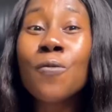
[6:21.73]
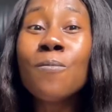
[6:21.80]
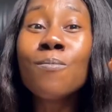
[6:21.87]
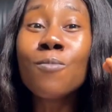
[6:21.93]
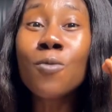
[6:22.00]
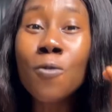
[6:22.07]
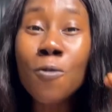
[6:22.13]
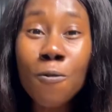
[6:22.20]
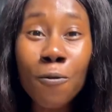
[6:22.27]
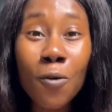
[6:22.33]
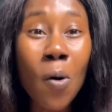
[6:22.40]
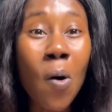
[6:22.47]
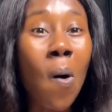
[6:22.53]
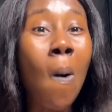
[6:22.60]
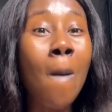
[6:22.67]
move
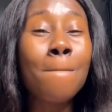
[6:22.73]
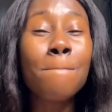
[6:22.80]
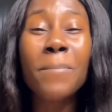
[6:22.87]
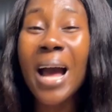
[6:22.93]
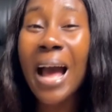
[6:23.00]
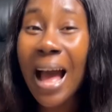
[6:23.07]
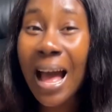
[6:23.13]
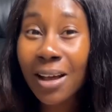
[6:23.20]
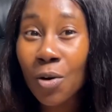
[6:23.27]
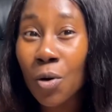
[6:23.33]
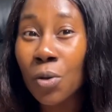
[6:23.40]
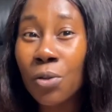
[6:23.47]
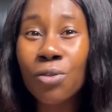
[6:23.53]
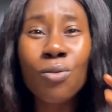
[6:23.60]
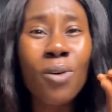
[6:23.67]
or unpack
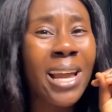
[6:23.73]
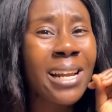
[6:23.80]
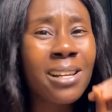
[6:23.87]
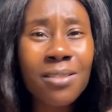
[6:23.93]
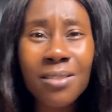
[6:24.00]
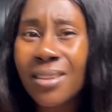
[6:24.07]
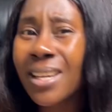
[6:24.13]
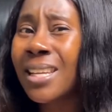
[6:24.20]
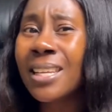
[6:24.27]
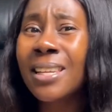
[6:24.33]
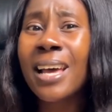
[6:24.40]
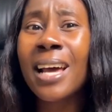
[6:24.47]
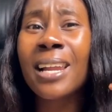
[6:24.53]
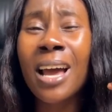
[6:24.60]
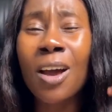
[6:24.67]
or do anything in
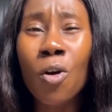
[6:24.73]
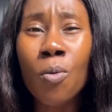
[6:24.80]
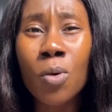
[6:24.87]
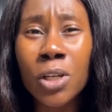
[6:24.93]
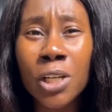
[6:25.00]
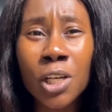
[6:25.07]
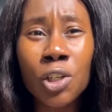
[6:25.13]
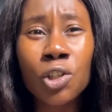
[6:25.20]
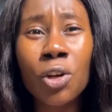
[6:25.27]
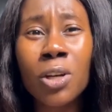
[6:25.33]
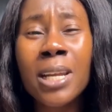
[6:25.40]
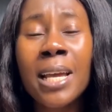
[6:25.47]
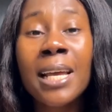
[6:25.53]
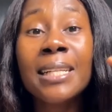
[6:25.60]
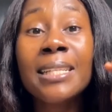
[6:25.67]
that accommodation,